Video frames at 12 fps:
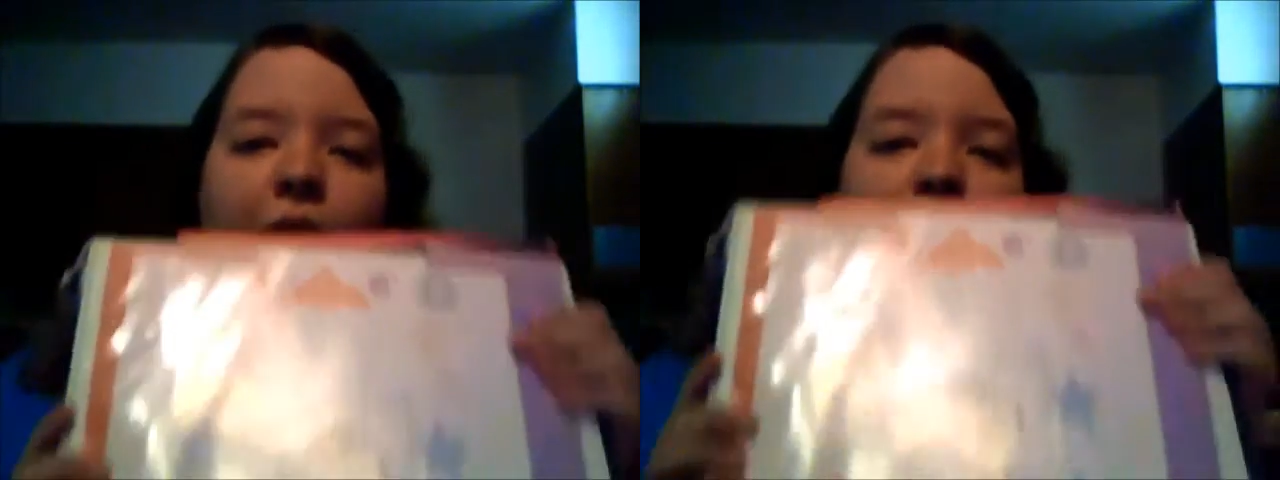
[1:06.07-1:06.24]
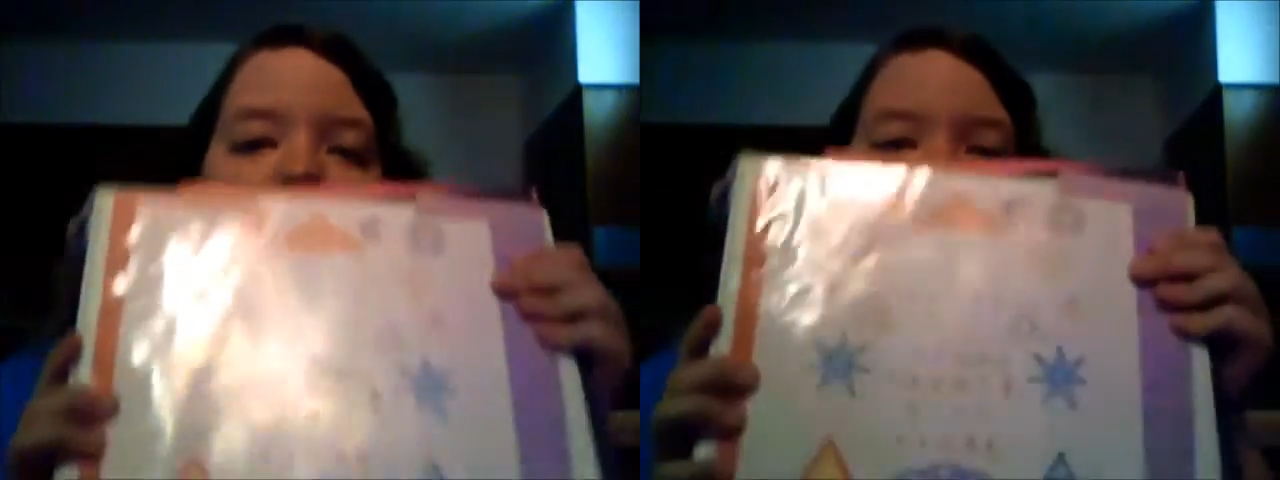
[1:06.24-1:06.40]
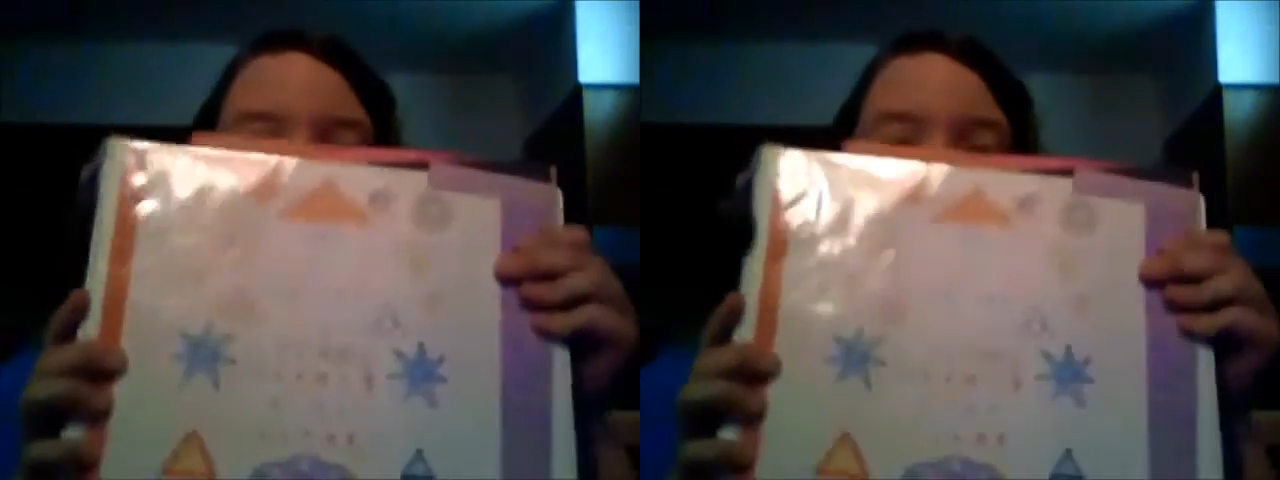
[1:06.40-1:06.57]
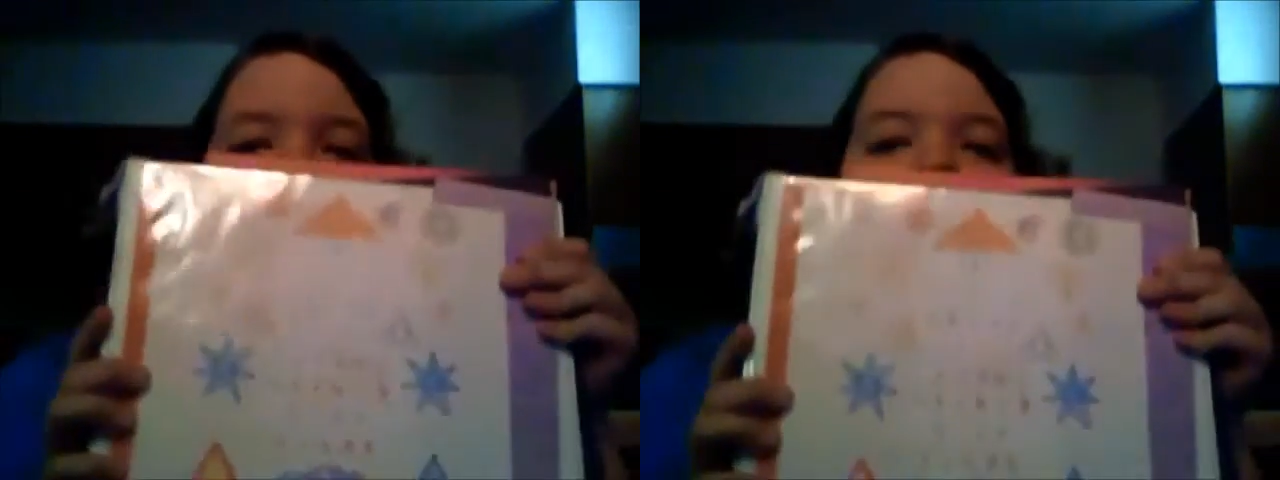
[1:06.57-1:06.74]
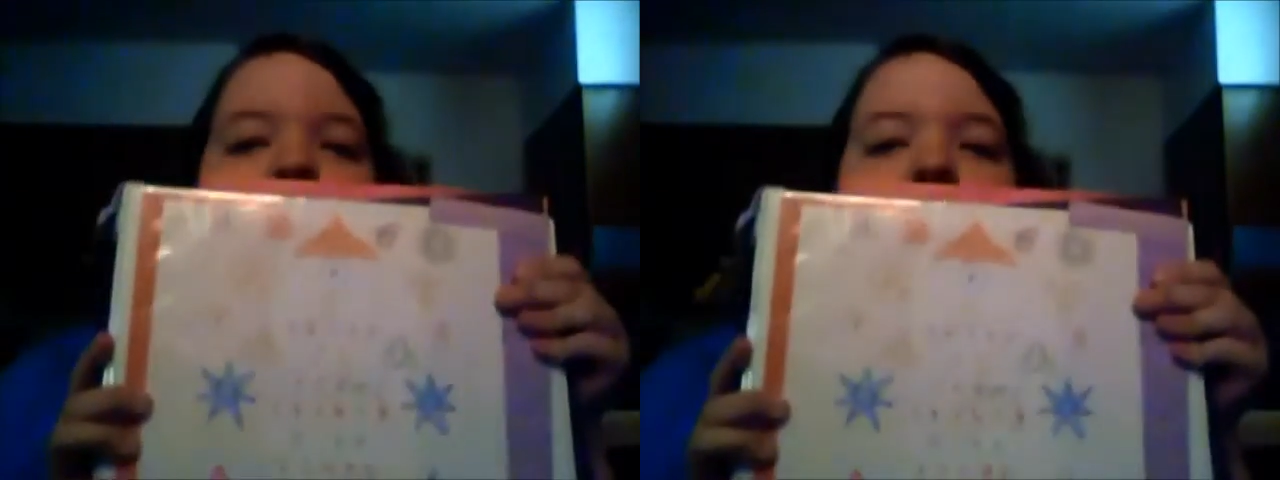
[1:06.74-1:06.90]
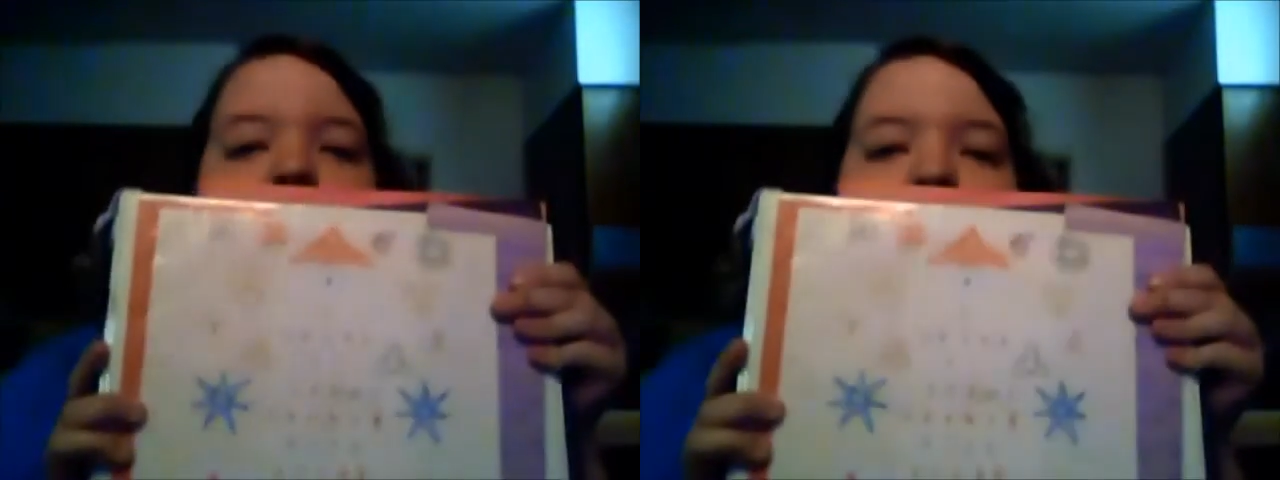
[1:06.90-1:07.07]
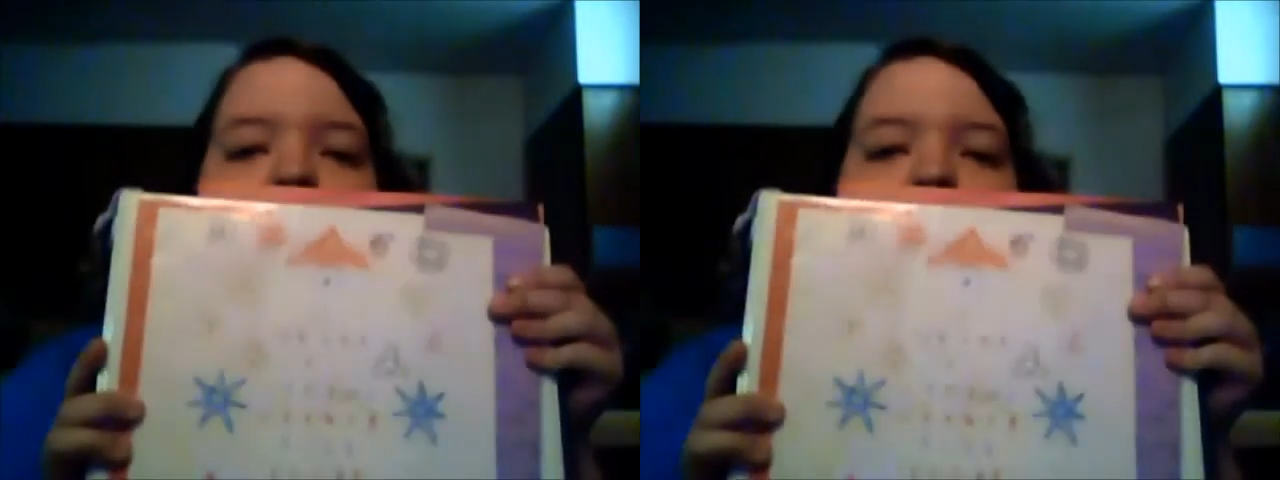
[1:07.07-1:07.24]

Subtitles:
I have lots of like